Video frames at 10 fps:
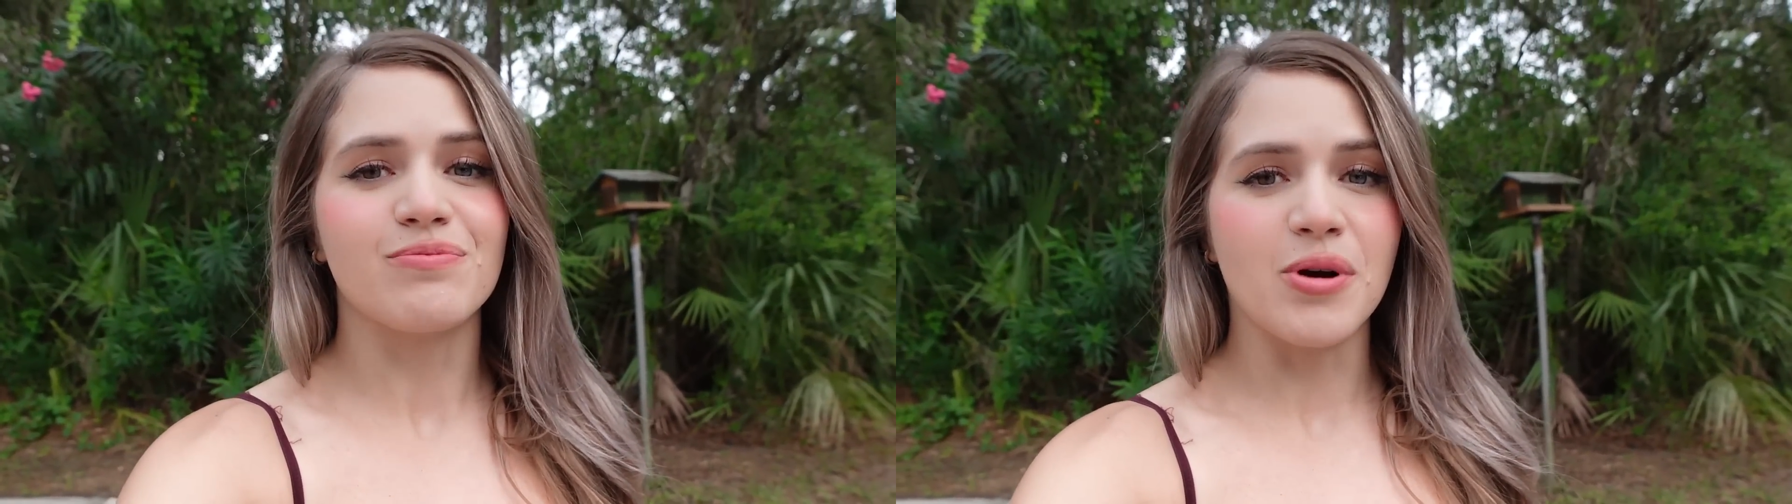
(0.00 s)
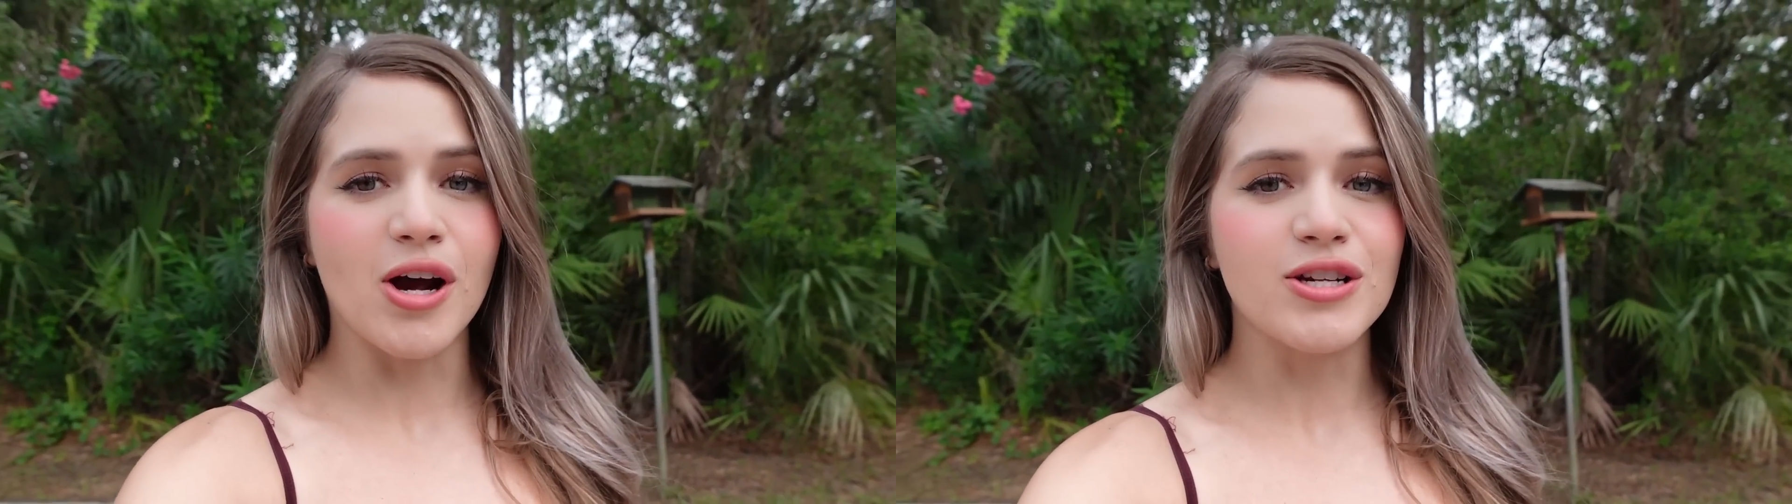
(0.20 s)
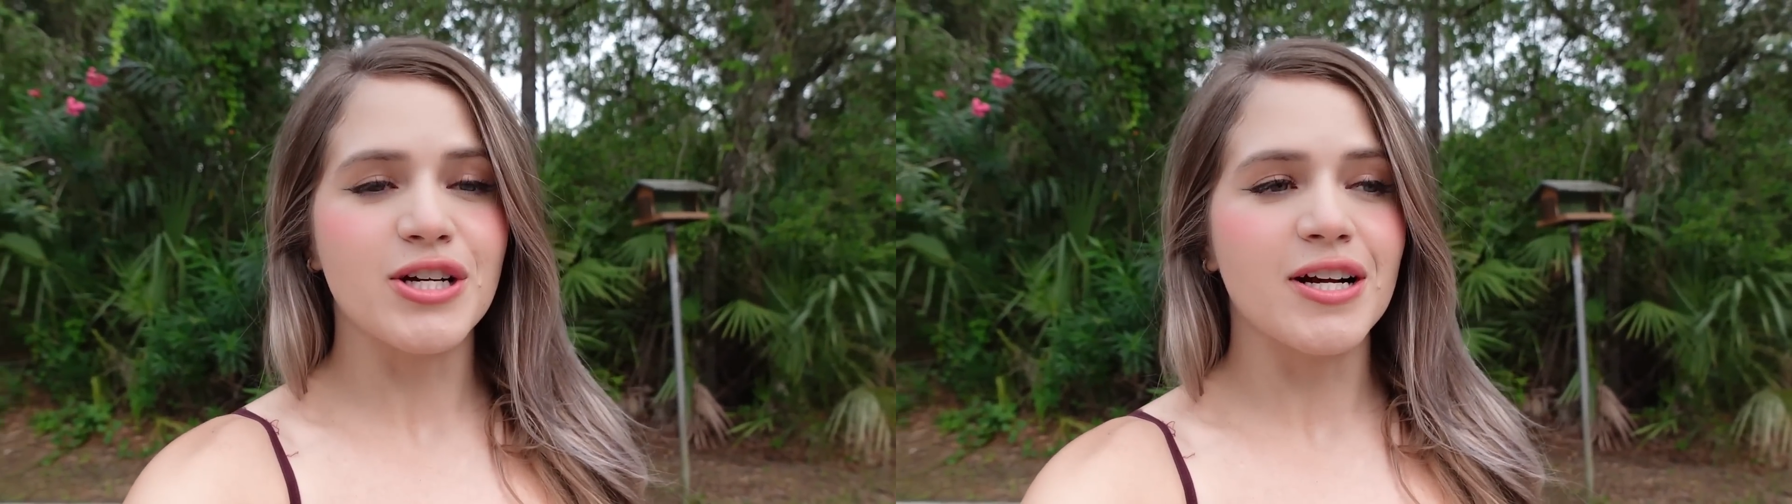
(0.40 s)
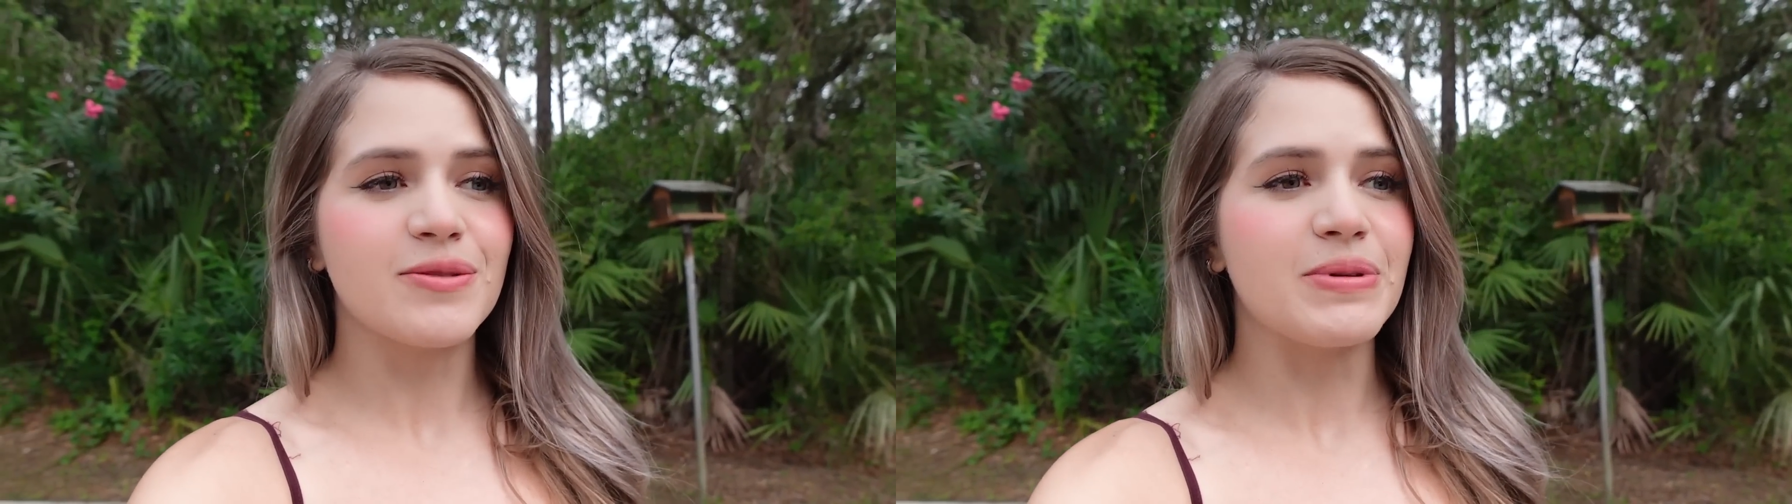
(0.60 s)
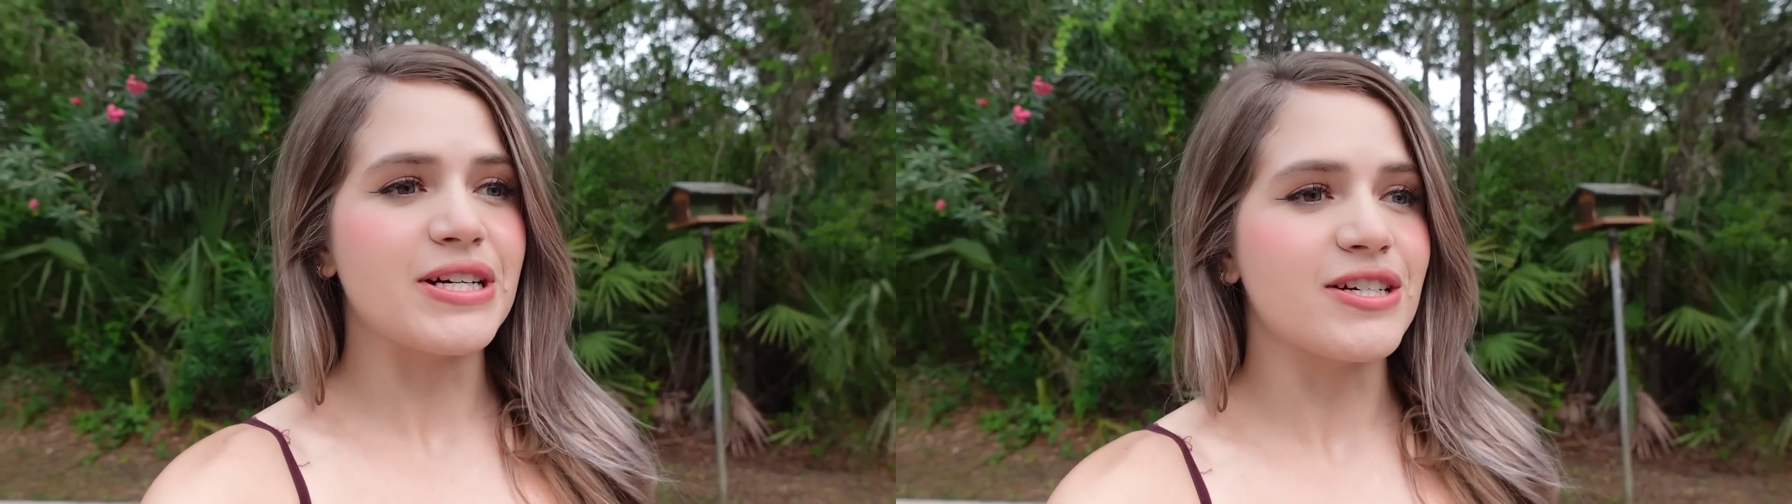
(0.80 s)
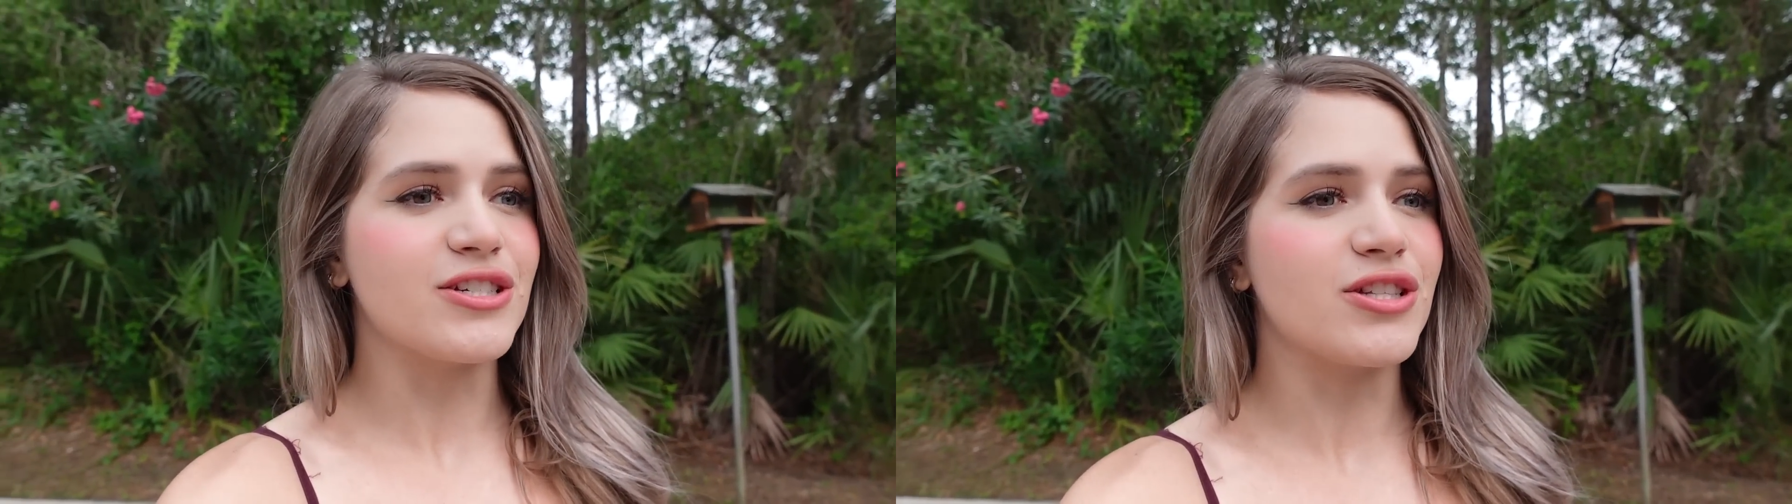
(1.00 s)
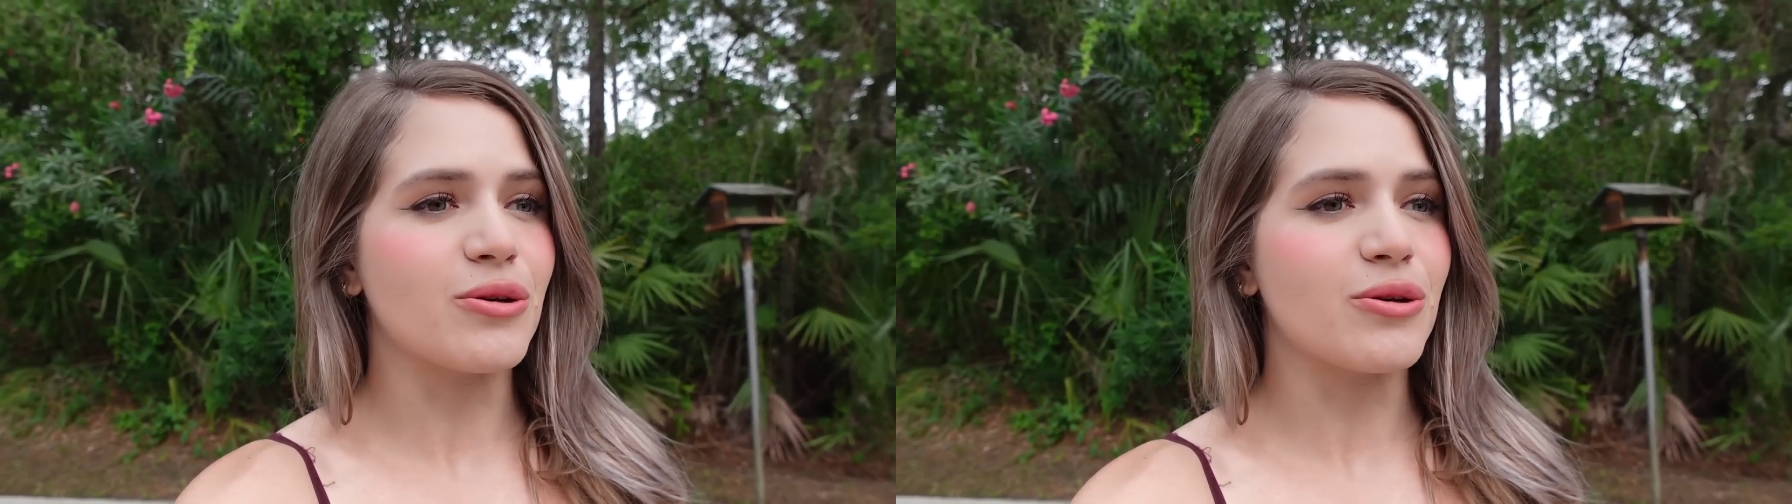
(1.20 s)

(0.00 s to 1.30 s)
project because